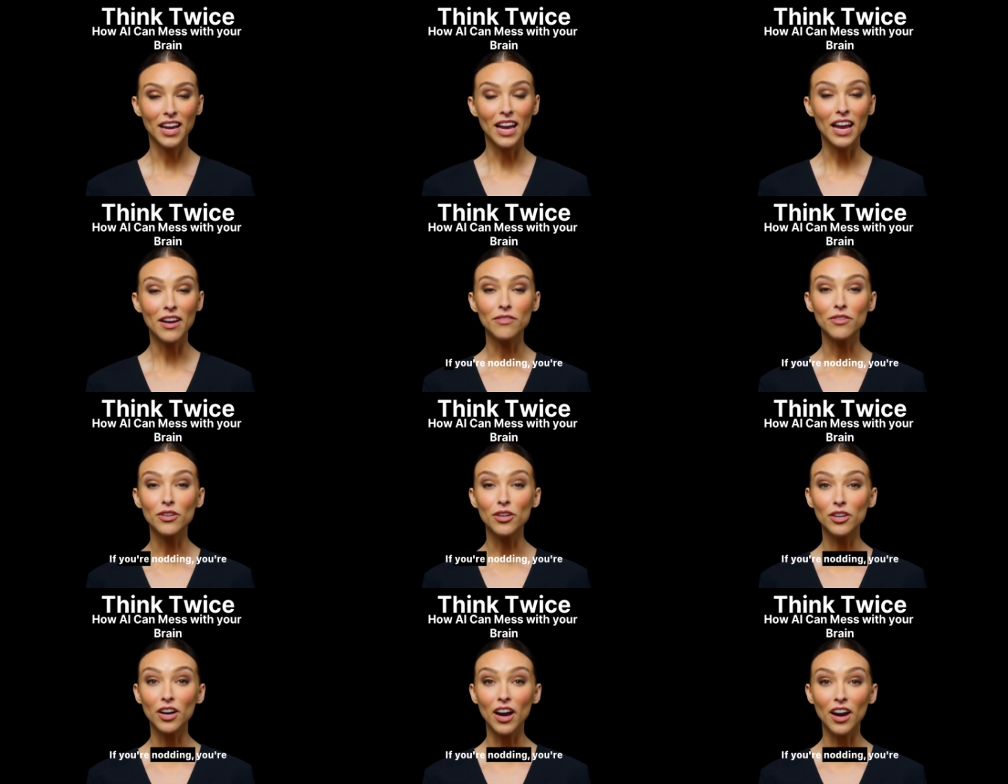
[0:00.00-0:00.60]
If
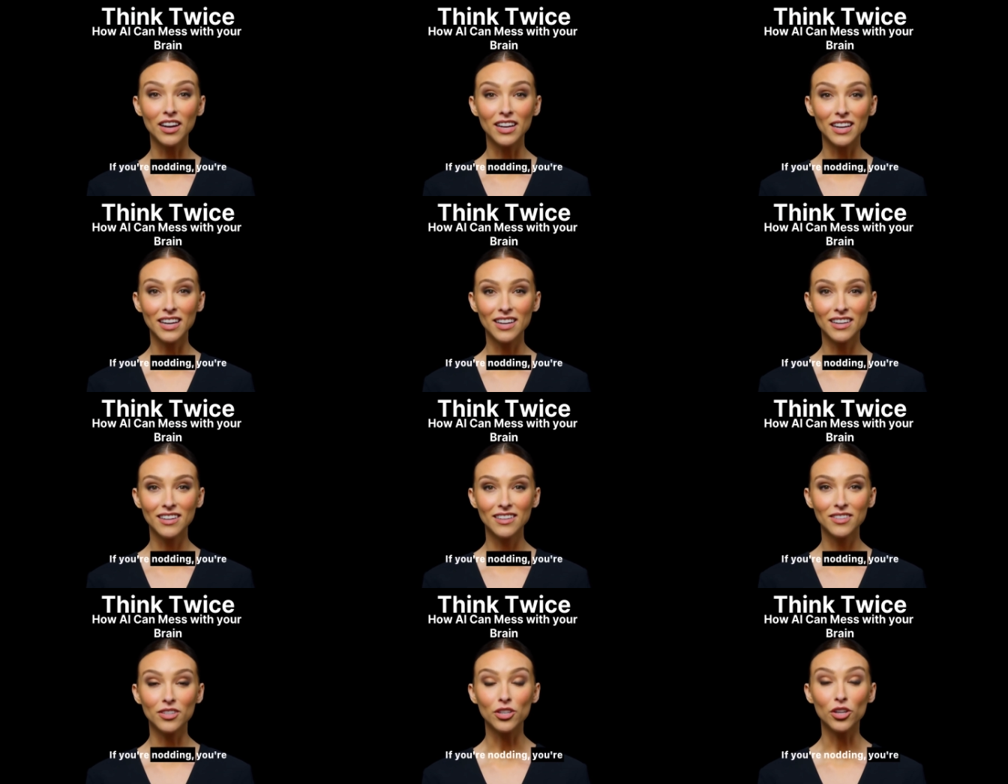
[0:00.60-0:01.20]
you're
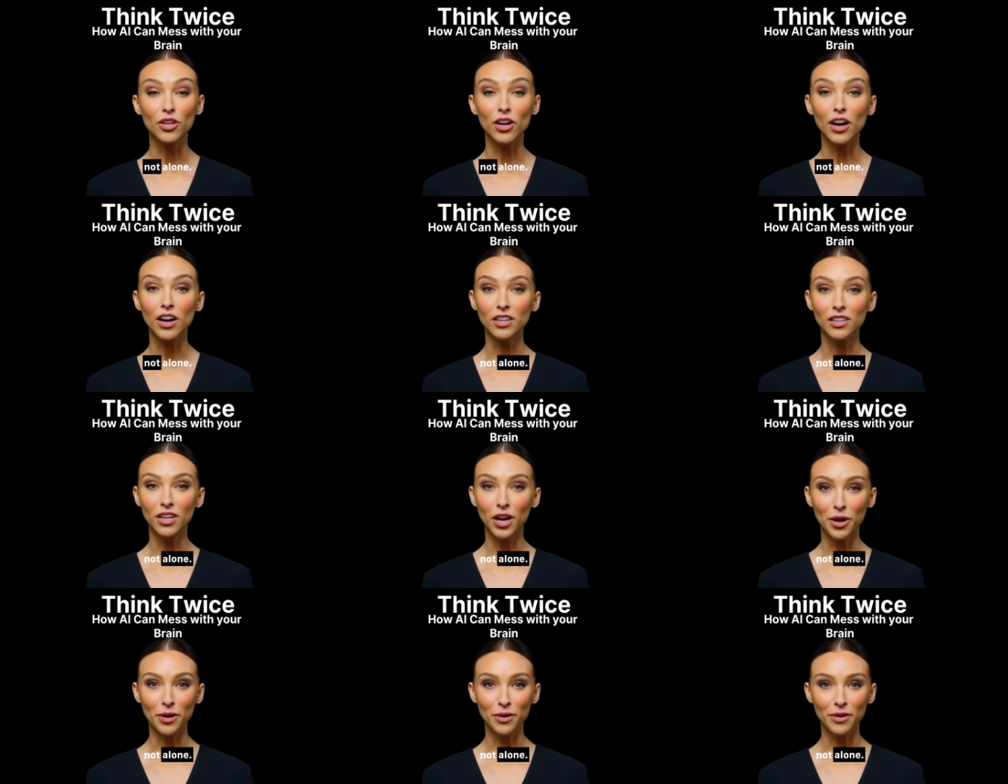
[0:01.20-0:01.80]
nodding, you're not
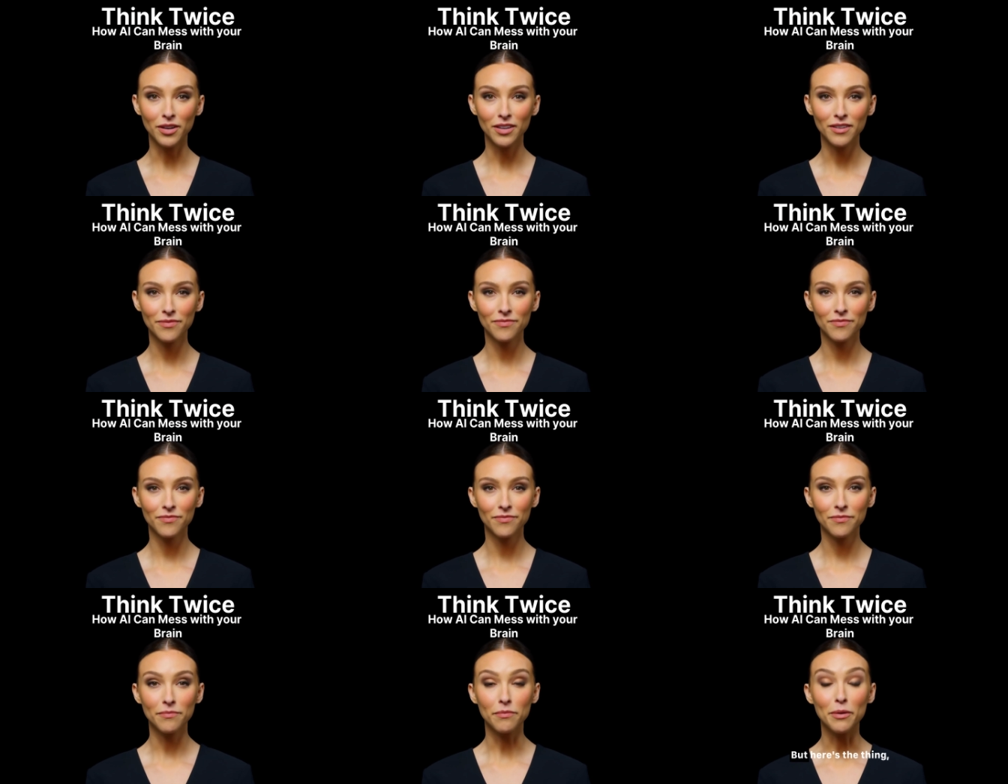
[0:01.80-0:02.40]
alone.
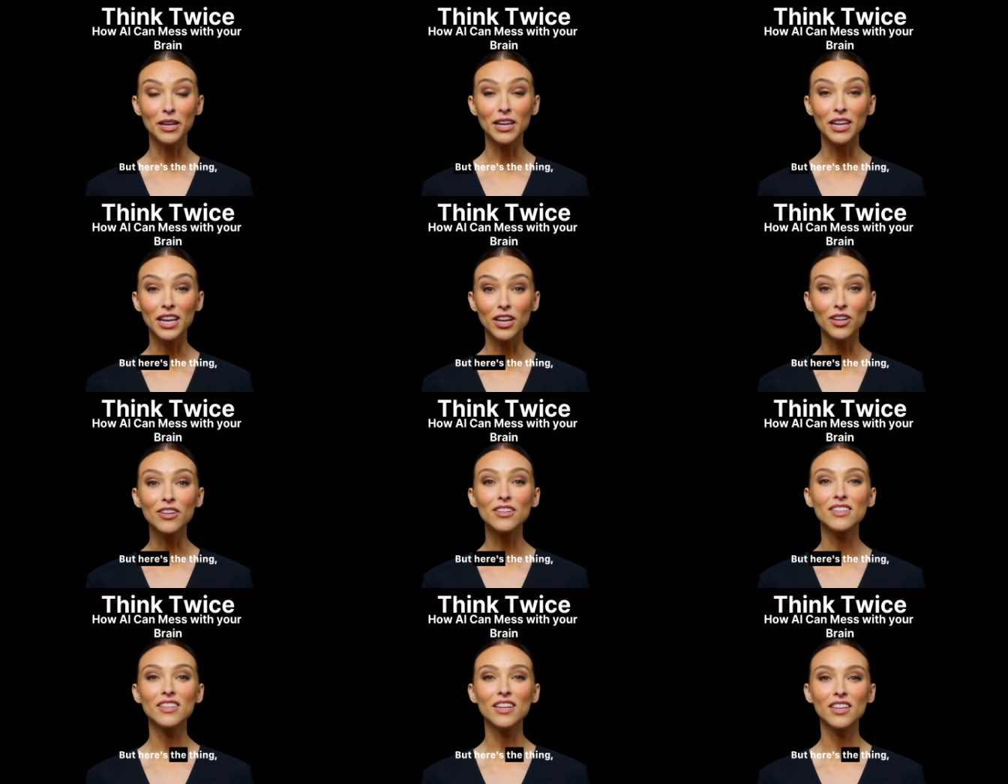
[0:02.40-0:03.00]
But
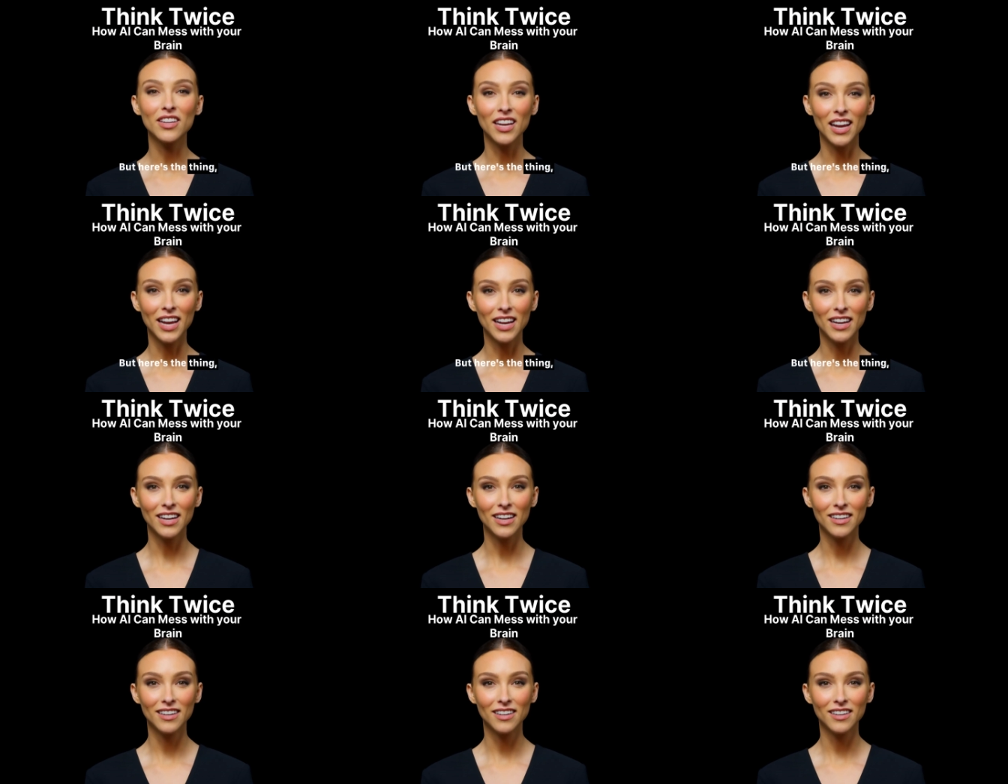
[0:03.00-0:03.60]
here's the
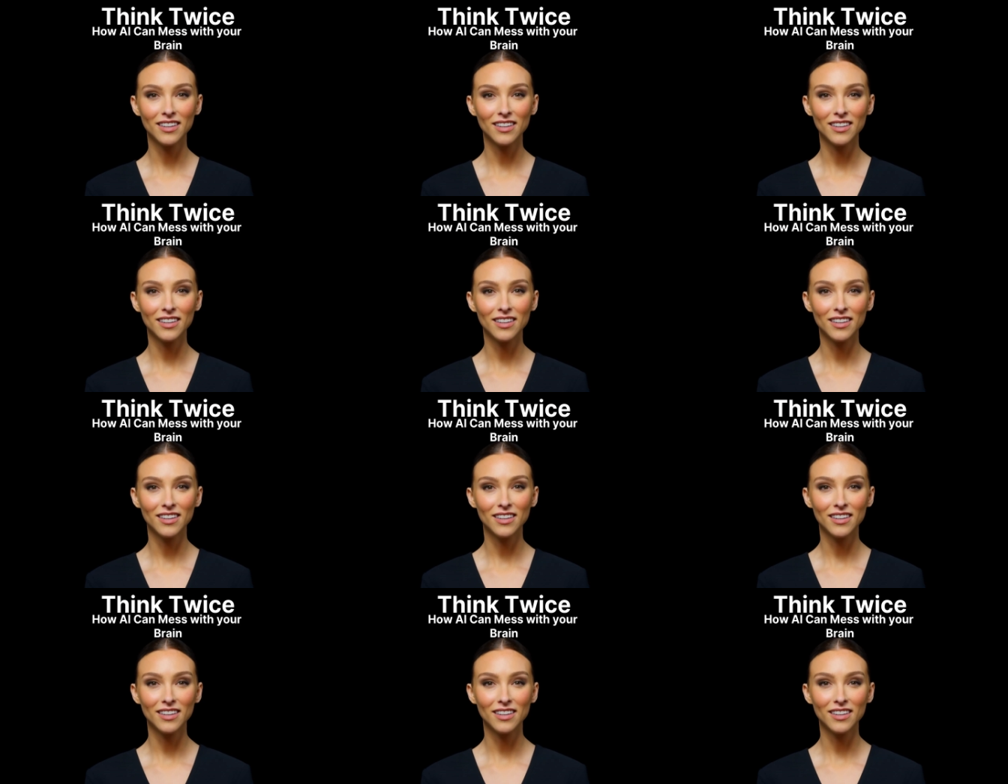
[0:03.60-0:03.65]
thing.